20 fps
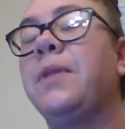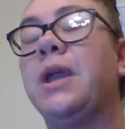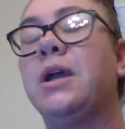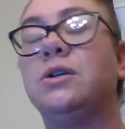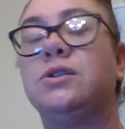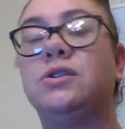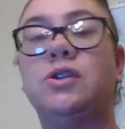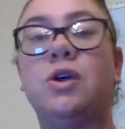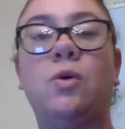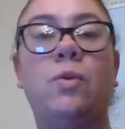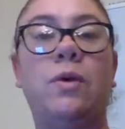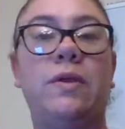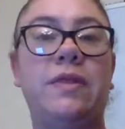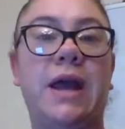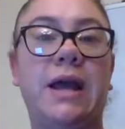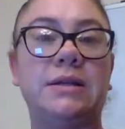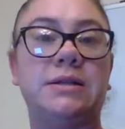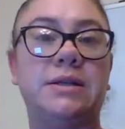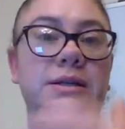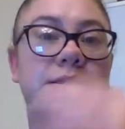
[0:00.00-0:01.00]
So when
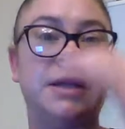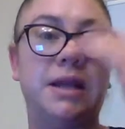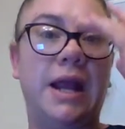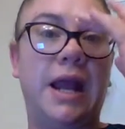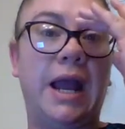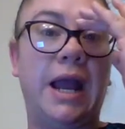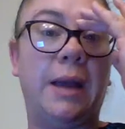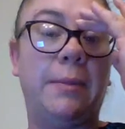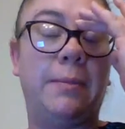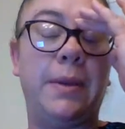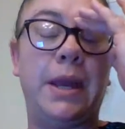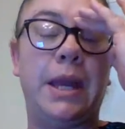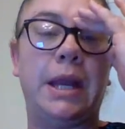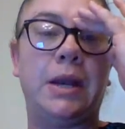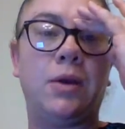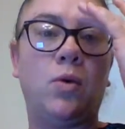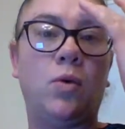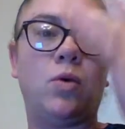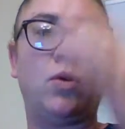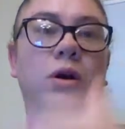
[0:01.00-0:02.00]
that doesn't happen,
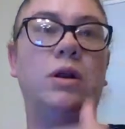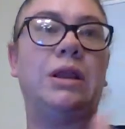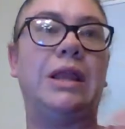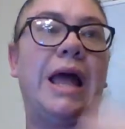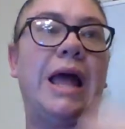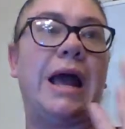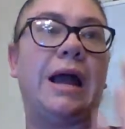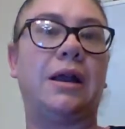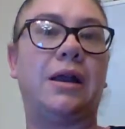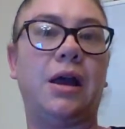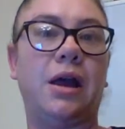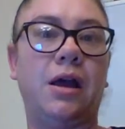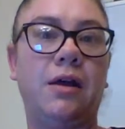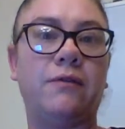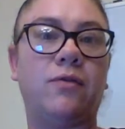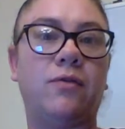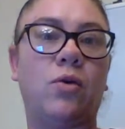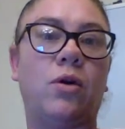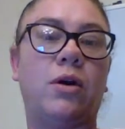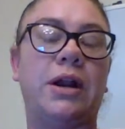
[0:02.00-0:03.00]
or a lack
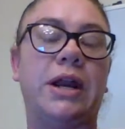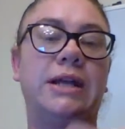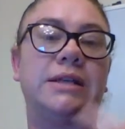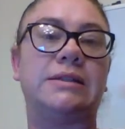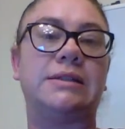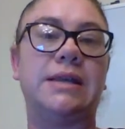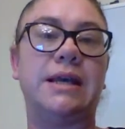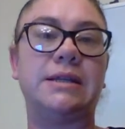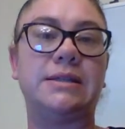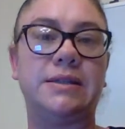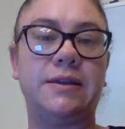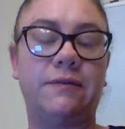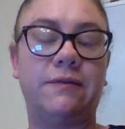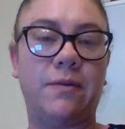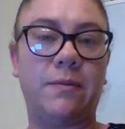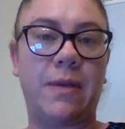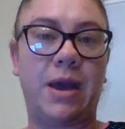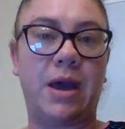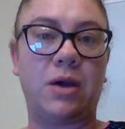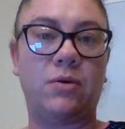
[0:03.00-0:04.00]
of or an excessive
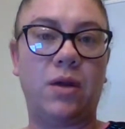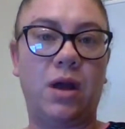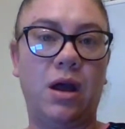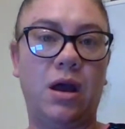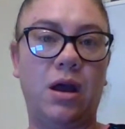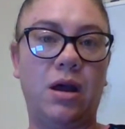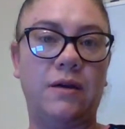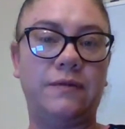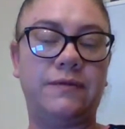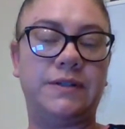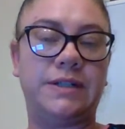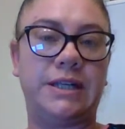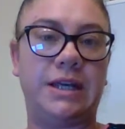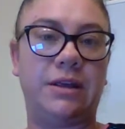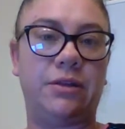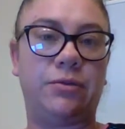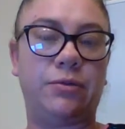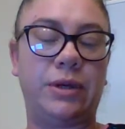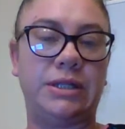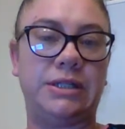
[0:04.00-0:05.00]
amount of
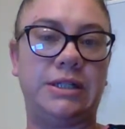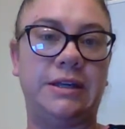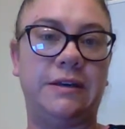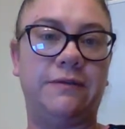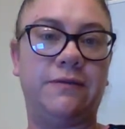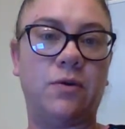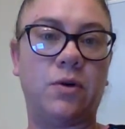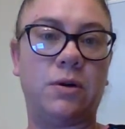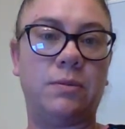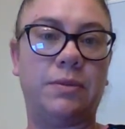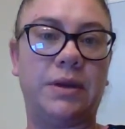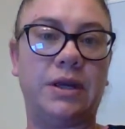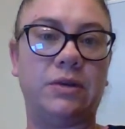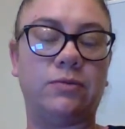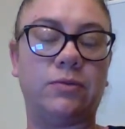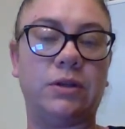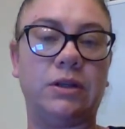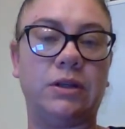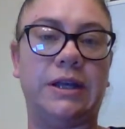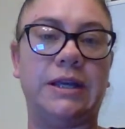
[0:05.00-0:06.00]
T3, T4 being
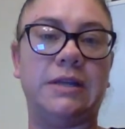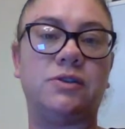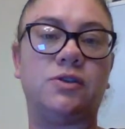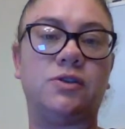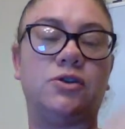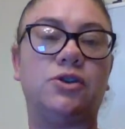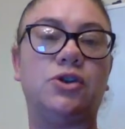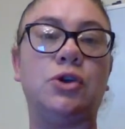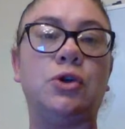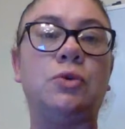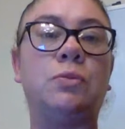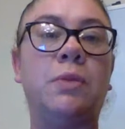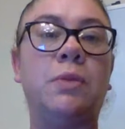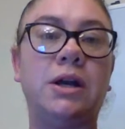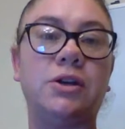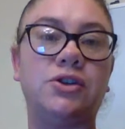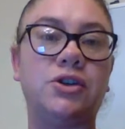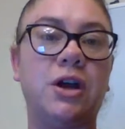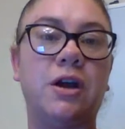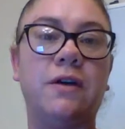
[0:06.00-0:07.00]
released, or too
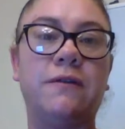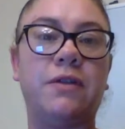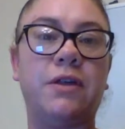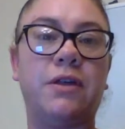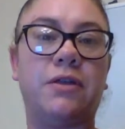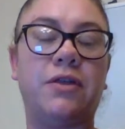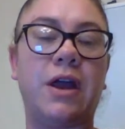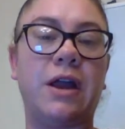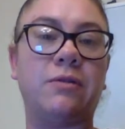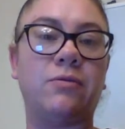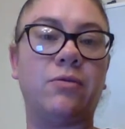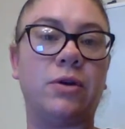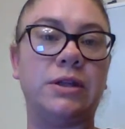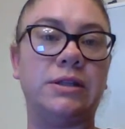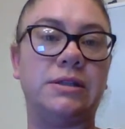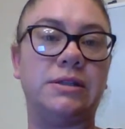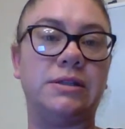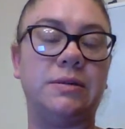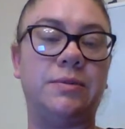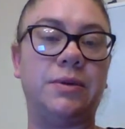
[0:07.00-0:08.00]
much of the
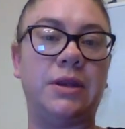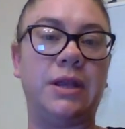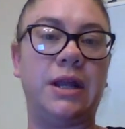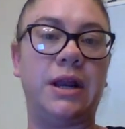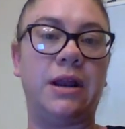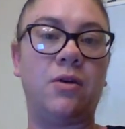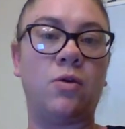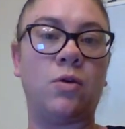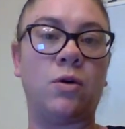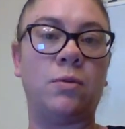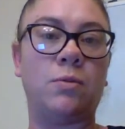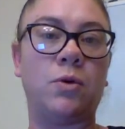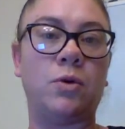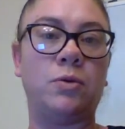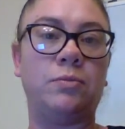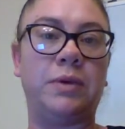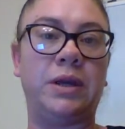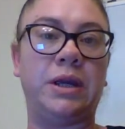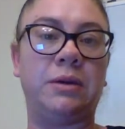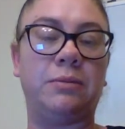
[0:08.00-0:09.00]
thyroid stimulating
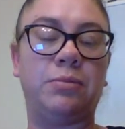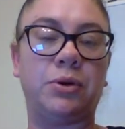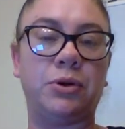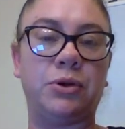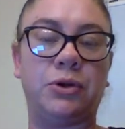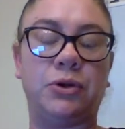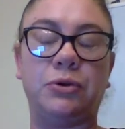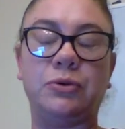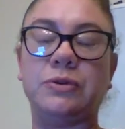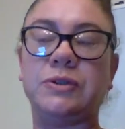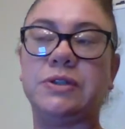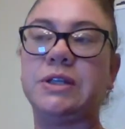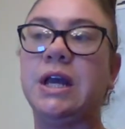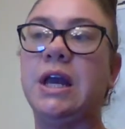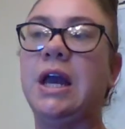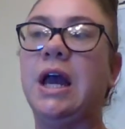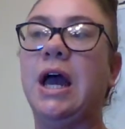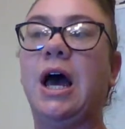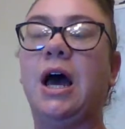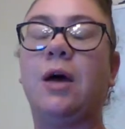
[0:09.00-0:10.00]
hormone being produced,
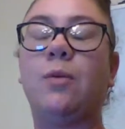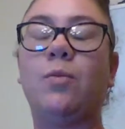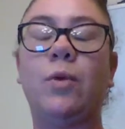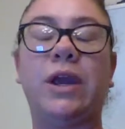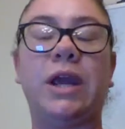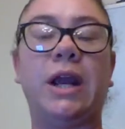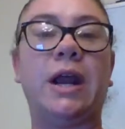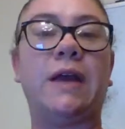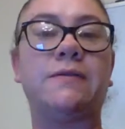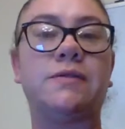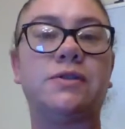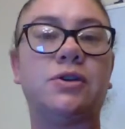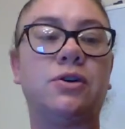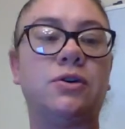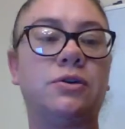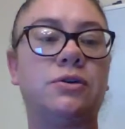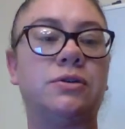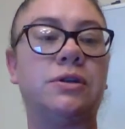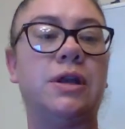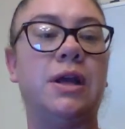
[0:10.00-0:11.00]
we can have
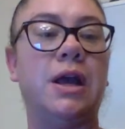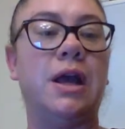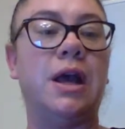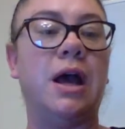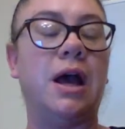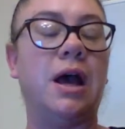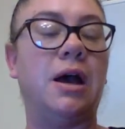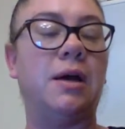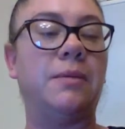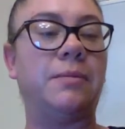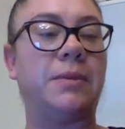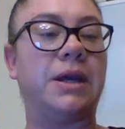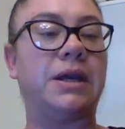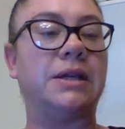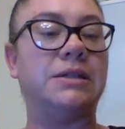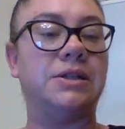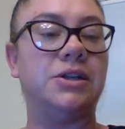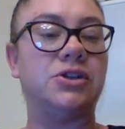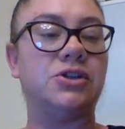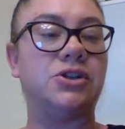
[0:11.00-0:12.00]
certain
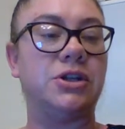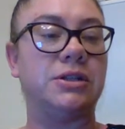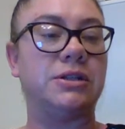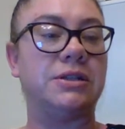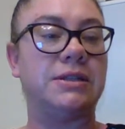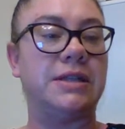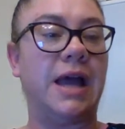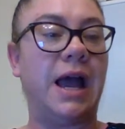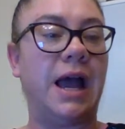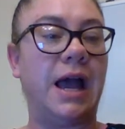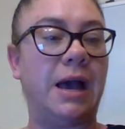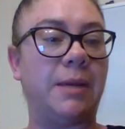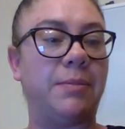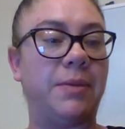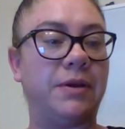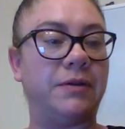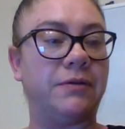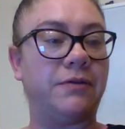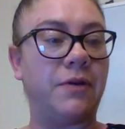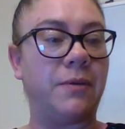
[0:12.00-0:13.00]
conditions that
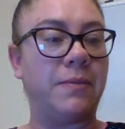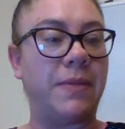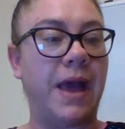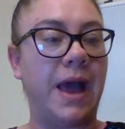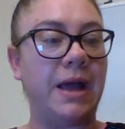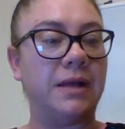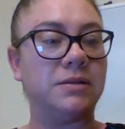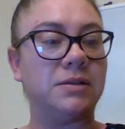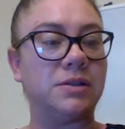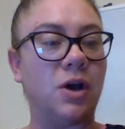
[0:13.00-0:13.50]
happen from that.